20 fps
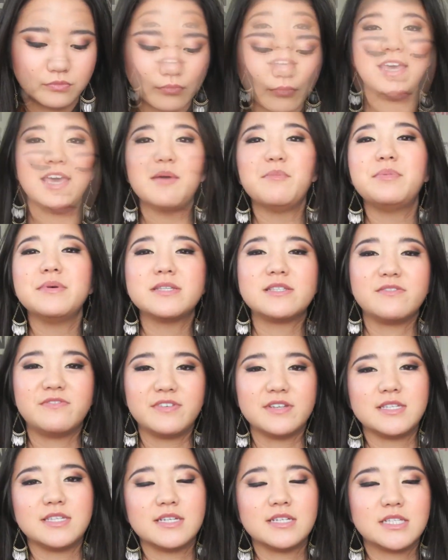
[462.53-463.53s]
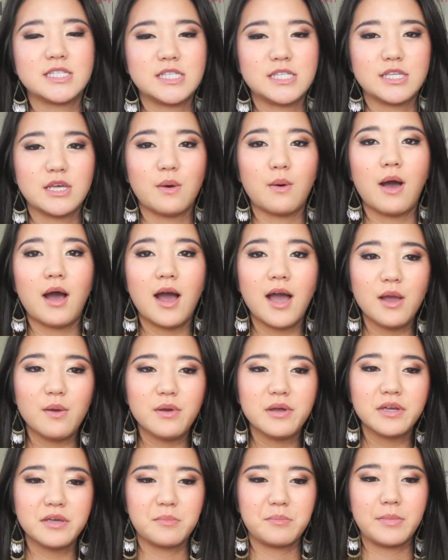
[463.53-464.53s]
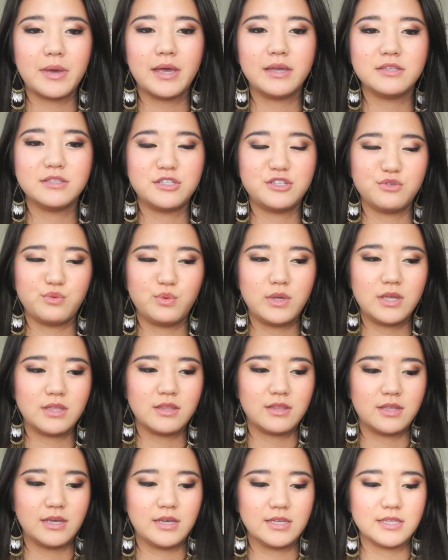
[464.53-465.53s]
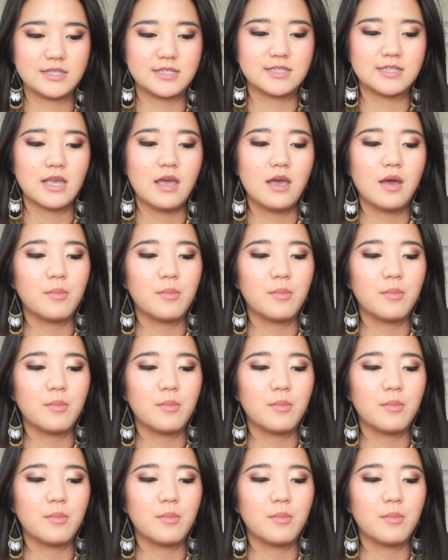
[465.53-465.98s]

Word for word: Campus visits. So I recommend doing this